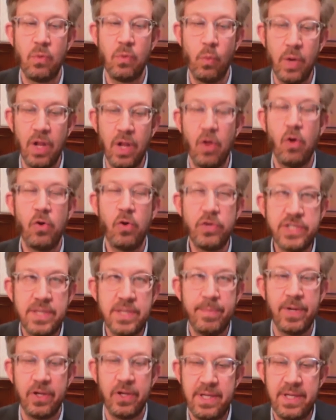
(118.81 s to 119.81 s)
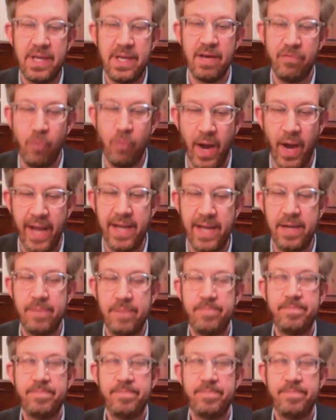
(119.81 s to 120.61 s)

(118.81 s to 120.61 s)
will ultimately give way.